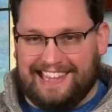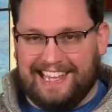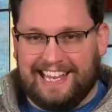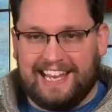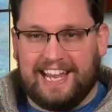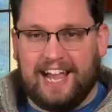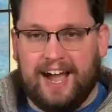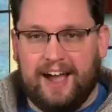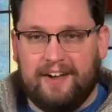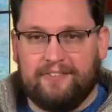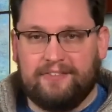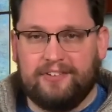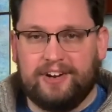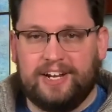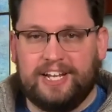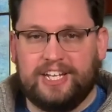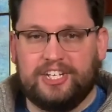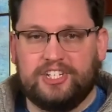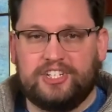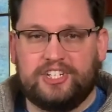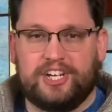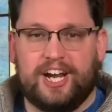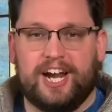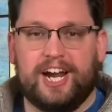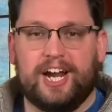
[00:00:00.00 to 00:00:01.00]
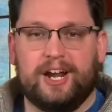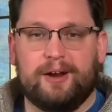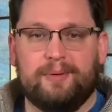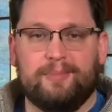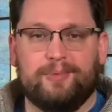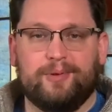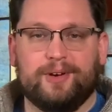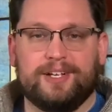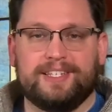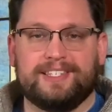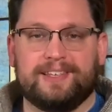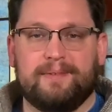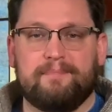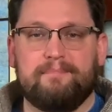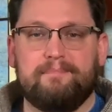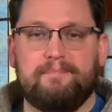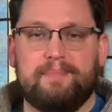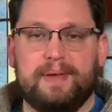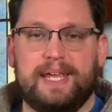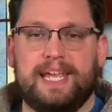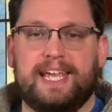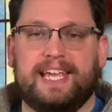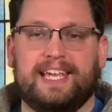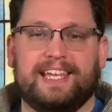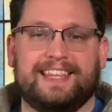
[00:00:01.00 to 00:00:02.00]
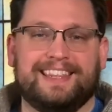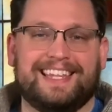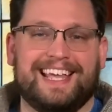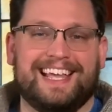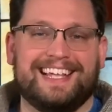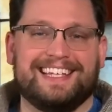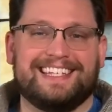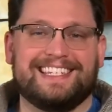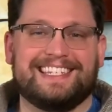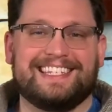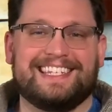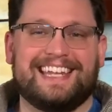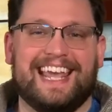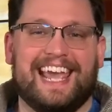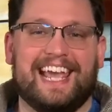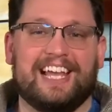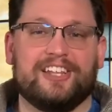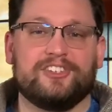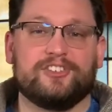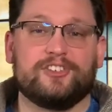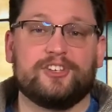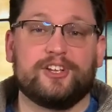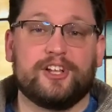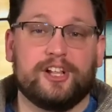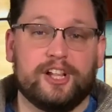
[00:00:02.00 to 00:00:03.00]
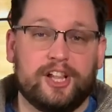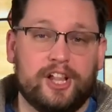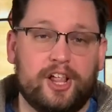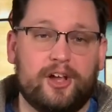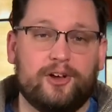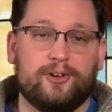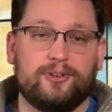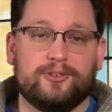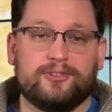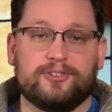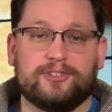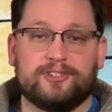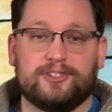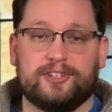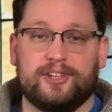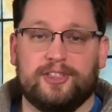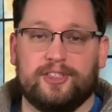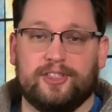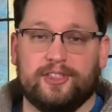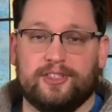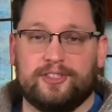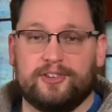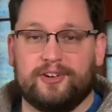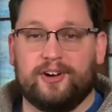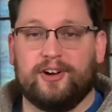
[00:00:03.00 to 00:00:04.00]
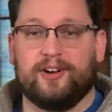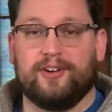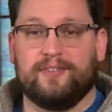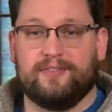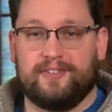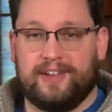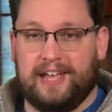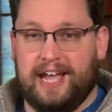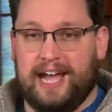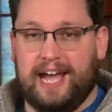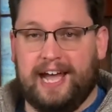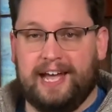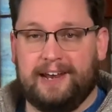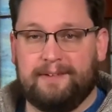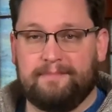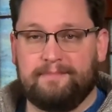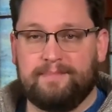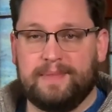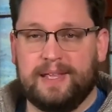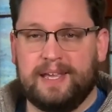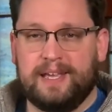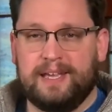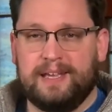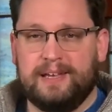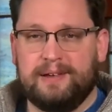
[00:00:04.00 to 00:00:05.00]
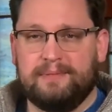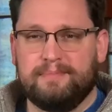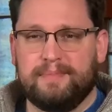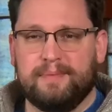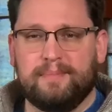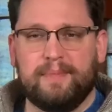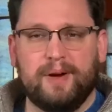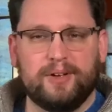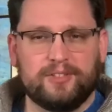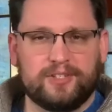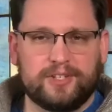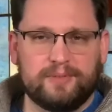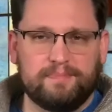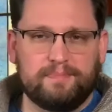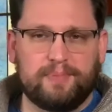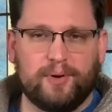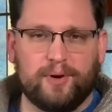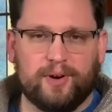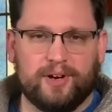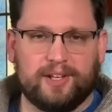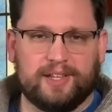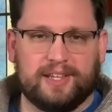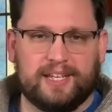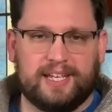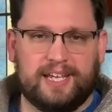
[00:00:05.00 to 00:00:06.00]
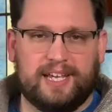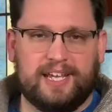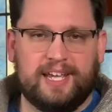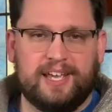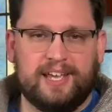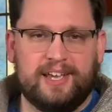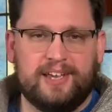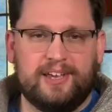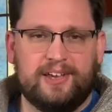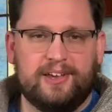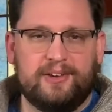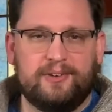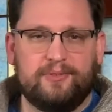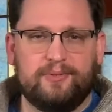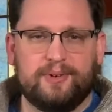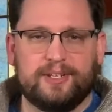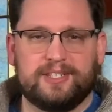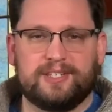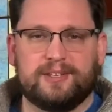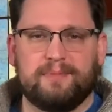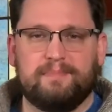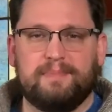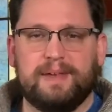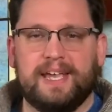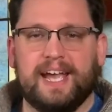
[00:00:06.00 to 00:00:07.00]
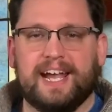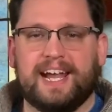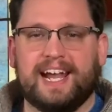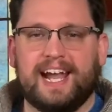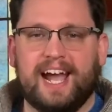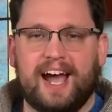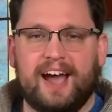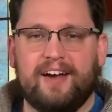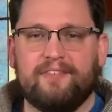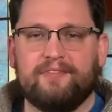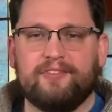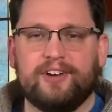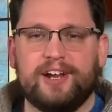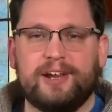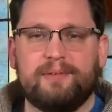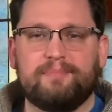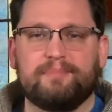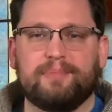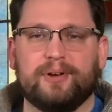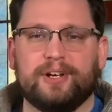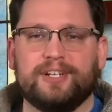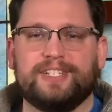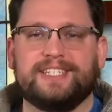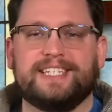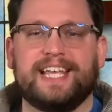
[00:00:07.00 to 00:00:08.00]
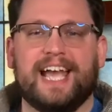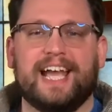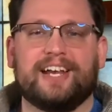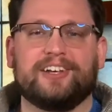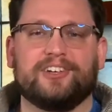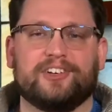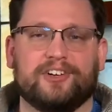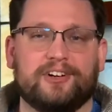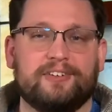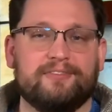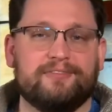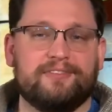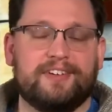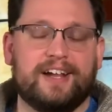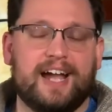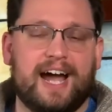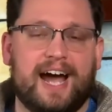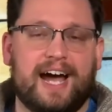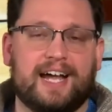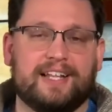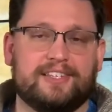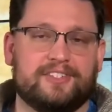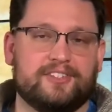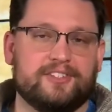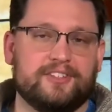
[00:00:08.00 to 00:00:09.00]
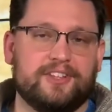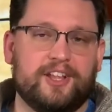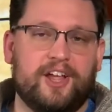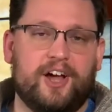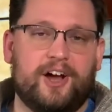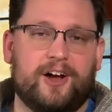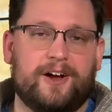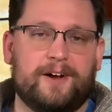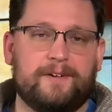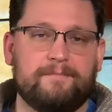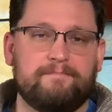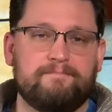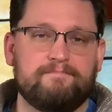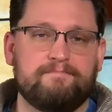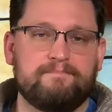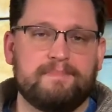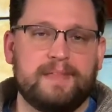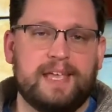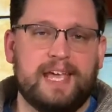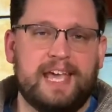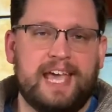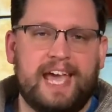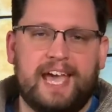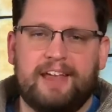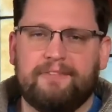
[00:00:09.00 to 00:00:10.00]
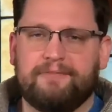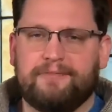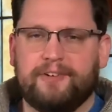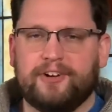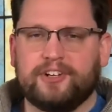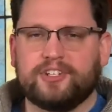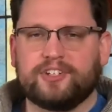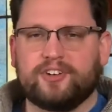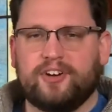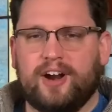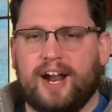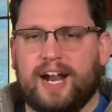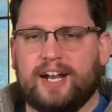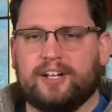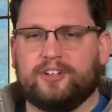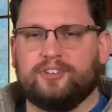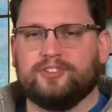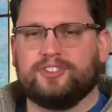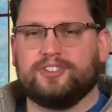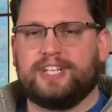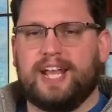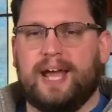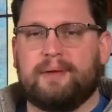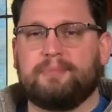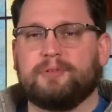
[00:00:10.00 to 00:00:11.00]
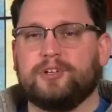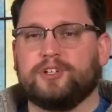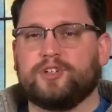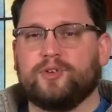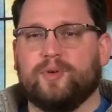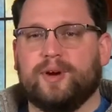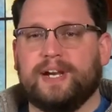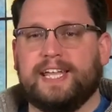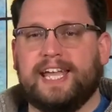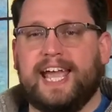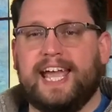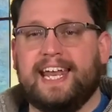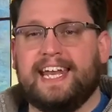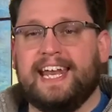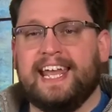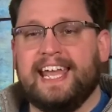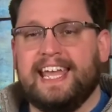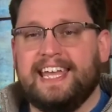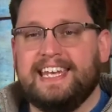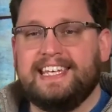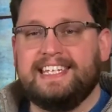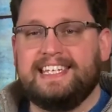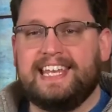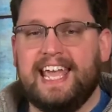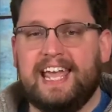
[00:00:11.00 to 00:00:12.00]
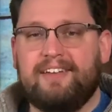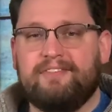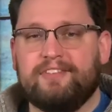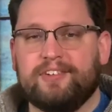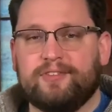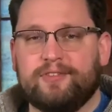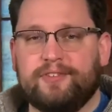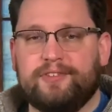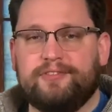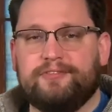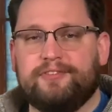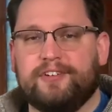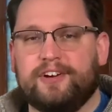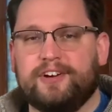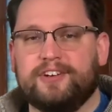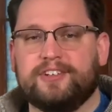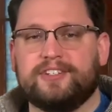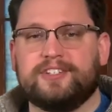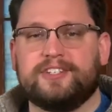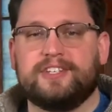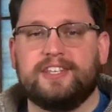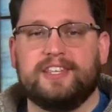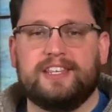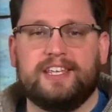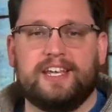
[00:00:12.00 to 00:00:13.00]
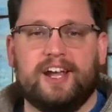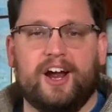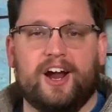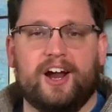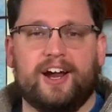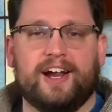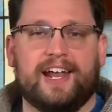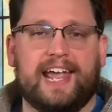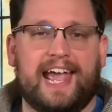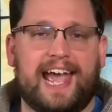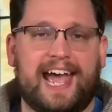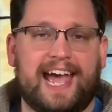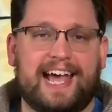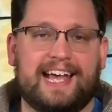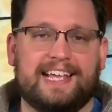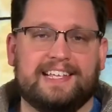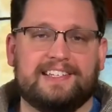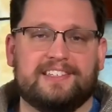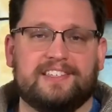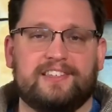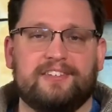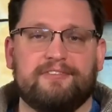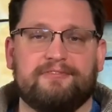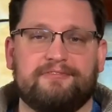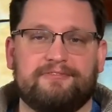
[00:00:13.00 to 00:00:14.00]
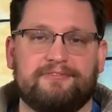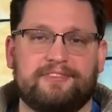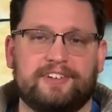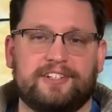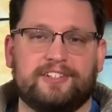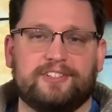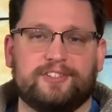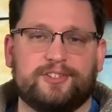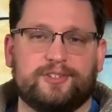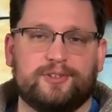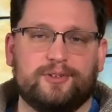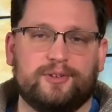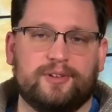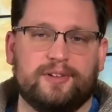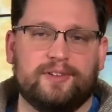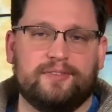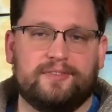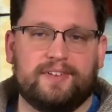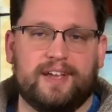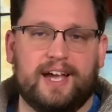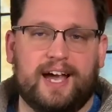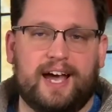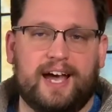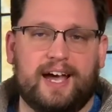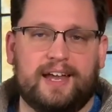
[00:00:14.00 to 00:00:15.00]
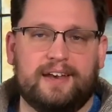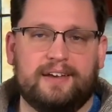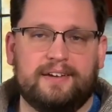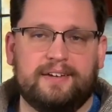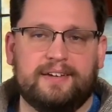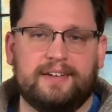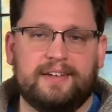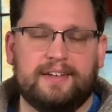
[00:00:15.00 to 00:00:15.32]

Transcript: the covering cherub was a being that stands close to the throne of God, but most importantly, was to be a covering protector of God's law. In 1 Chronicles chapter 28, David refers to the ark as the footstool of God.